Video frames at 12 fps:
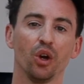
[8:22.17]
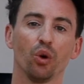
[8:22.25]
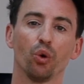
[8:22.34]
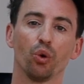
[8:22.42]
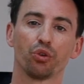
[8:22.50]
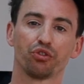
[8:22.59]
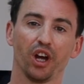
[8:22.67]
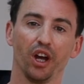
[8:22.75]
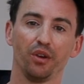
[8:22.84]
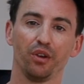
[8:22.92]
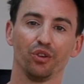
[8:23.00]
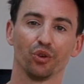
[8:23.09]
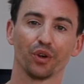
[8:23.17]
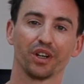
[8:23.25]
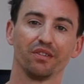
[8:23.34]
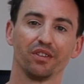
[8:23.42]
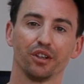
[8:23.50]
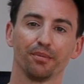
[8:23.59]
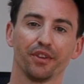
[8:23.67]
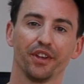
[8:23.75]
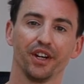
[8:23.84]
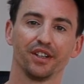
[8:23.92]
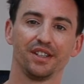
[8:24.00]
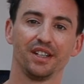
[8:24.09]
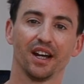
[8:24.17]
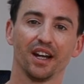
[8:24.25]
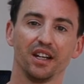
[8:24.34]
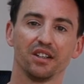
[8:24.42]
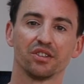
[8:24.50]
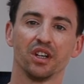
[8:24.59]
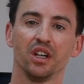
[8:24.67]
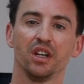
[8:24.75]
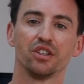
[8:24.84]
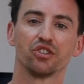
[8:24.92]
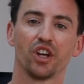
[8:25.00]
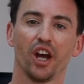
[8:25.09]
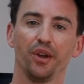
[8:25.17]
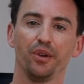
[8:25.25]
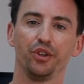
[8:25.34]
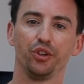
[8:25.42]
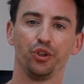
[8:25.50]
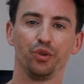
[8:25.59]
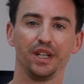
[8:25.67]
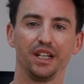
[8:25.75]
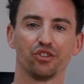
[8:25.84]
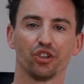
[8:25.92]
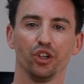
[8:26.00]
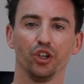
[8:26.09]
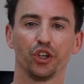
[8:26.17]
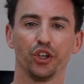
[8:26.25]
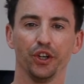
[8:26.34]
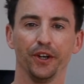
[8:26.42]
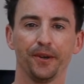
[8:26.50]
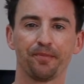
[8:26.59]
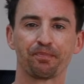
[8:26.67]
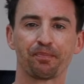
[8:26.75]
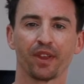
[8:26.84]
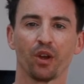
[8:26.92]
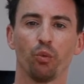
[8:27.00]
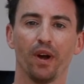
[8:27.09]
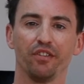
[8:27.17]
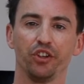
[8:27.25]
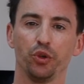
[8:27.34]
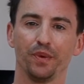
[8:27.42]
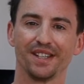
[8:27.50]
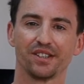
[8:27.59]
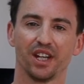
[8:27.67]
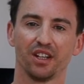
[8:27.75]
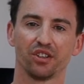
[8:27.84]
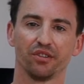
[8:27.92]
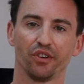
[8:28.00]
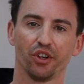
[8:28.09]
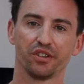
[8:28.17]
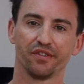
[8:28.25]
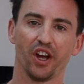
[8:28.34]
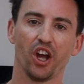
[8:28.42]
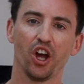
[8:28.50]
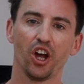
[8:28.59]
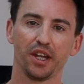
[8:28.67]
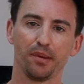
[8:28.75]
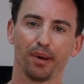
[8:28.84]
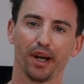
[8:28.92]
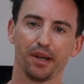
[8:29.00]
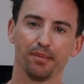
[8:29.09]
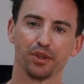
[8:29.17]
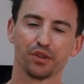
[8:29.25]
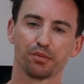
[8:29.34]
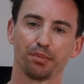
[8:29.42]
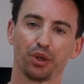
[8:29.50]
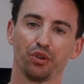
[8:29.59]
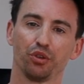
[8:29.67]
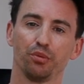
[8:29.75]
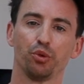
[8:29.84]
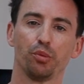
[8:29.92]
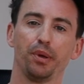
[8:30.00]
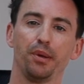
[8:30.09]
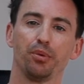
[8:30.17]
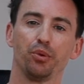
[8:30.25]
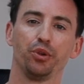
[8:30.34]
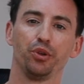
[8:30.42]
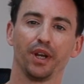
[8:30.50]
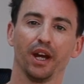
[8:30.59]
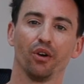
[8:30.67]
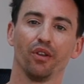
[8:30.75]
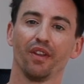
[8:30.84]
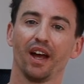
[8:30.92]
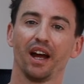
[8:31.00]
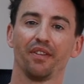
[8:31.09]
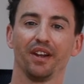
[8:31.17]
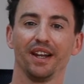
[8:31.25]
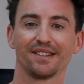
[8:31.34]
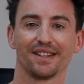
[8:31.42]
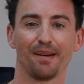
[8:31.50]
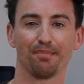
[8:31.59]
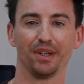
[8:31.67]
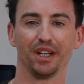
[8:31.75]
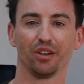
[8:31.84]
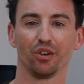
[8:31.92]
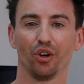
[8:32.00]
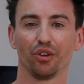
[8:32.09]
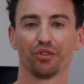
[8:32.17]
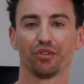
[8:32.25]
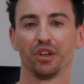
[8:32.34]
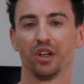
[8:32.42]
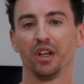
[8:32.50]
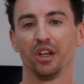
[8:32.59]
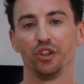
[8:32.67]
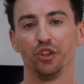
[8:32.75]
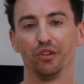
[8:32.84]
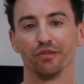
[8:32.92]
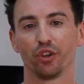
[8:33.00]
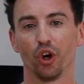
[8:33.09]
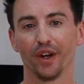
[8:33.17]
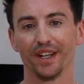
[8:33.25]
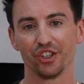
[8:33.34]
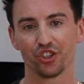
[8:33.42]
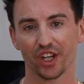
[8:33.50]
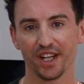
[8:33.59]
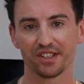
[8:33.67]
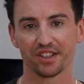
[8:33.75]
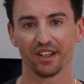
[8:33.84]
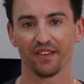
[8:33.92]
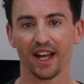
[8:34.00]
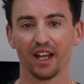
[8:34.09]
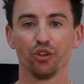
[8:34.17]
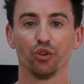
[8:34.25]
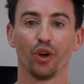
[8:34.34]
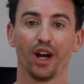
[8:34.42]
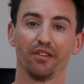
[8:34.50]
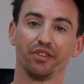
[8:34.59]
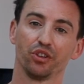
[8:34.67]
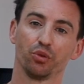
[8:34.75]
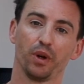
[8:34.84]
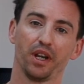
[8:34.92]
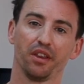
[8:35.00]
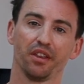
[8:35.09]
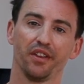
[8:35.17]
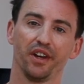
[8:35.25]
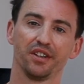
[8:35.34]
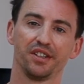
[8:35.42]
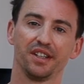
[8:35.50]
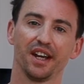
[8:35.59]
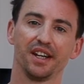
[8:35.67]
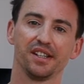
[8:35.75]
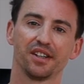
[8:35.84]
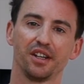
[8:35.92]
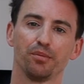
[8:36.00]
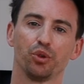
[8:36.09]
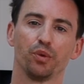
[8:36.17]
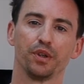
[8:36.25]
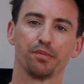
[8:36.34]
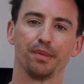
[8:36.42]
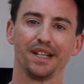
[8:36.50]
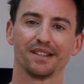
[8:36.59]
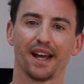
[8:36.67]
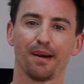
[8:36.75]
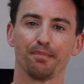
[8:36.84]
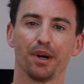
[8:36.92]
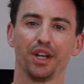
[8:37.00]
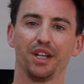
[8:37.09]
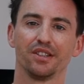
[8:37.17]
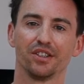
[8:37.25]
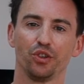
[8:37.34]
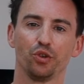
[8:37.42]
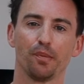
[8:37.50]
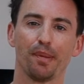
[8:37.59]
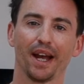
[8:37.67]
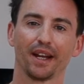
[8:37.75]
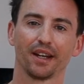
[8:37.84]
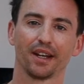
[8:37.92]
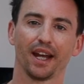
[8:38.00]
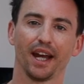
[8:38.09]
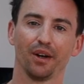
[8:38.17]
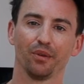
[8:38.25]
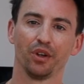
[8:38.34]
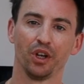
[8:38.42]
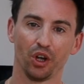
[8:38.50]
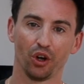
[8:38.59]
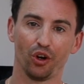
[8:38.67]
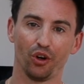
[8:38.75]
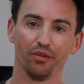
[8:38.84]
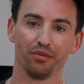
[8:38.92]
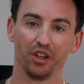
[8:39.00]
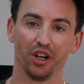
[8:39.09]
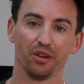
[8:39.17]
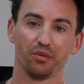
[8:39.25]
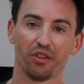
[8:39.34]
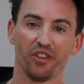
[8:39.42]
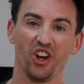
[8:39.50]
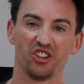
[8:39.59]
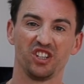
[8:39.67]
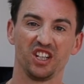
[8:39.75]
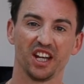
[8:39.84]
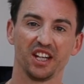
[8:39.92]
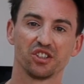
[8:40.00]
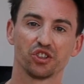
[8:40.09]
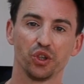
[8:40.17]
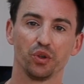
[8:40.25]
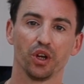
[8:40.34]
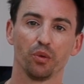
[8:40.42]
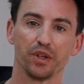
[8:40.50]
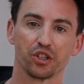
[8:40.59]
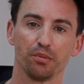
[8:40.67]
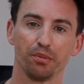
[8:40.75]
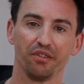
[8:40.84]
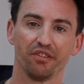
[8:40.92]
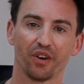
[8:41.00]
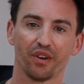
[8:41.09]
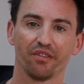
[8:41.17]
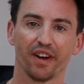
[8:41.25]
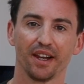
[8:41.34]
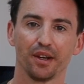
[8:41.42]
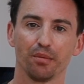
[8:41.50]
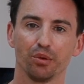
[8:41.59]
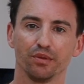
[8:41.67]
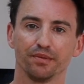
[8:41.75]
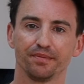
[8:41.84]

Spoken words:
Also, you're not giving them 30 days. So you need to look at whether you incentivize for early payments, because the more people you get on that, the less admin costs you've got in chasing that. You're not having to wait the 30 days anymore, which means that money is in your bank account or 30 days sooner, which can be very valuable.